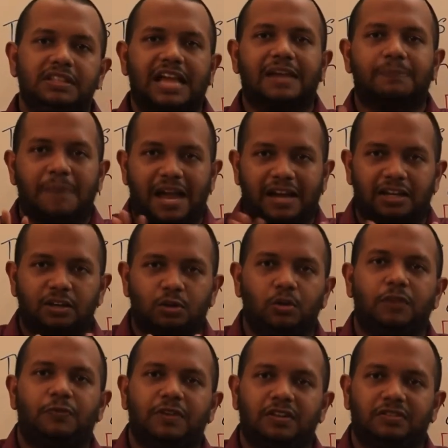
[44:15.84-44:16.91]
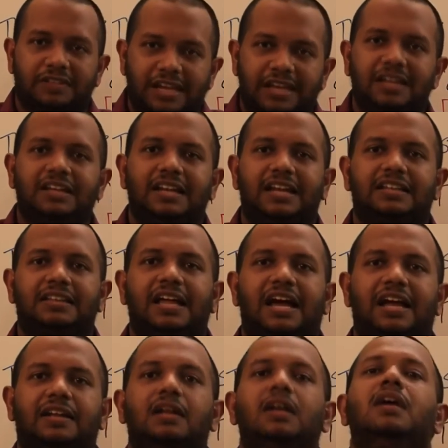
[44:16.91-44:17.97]
that magnitude, if it is staying like
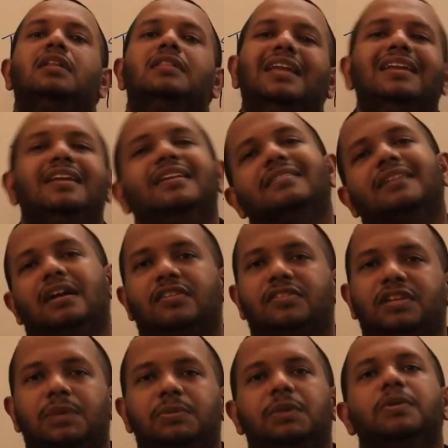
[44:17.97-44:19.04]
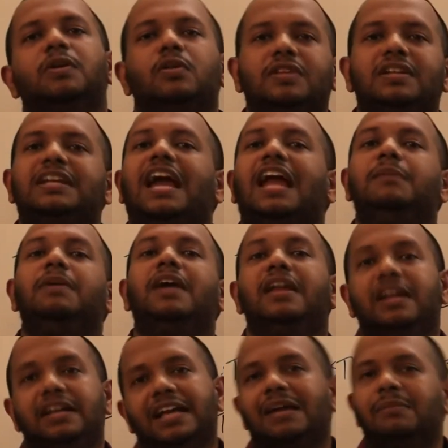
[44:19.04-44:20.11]
that, then it is unstable because it can be
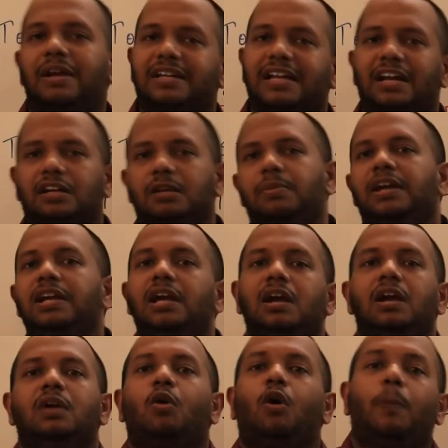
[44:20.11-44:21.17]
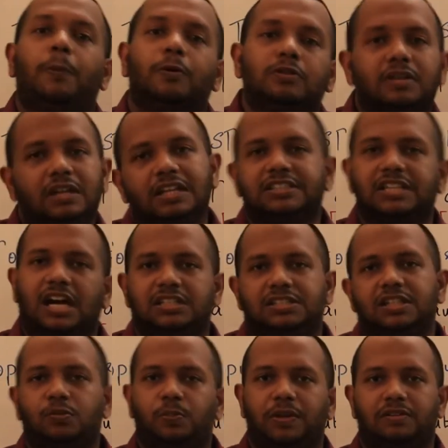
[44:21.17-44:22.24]
any time attacked by oppositely
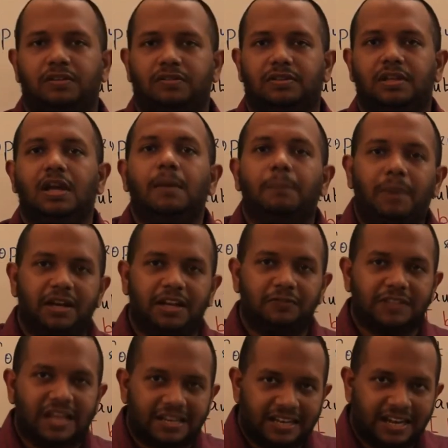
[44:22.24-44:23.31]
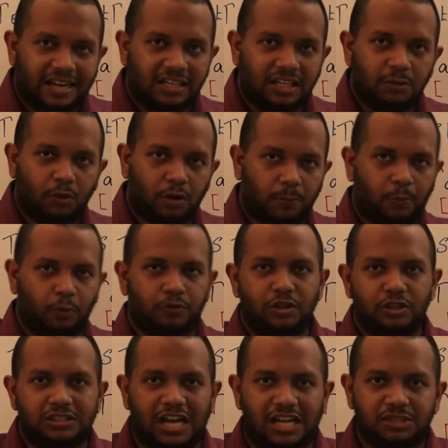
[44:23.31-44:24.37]
charged species. But if that negative or
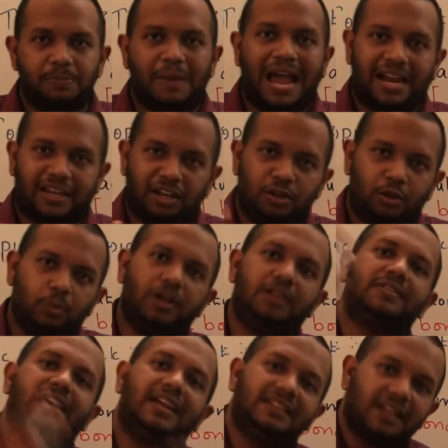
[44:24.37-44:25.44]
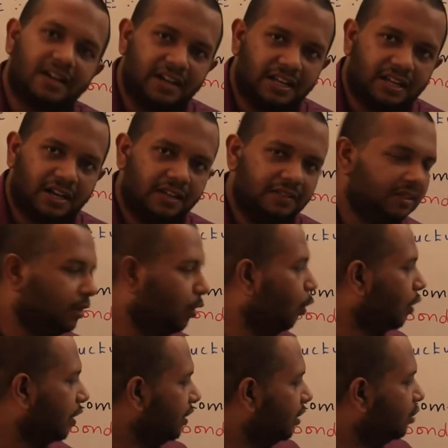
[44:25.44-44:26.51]
positive charge magnitude is either decreasing
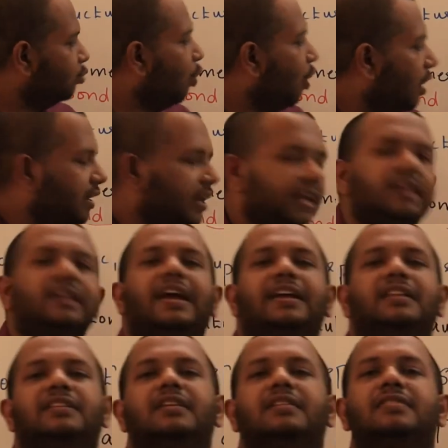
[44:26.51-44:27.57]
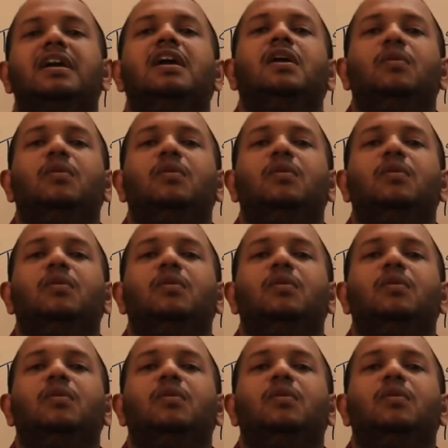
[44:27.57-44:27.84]
or it is wandering like this,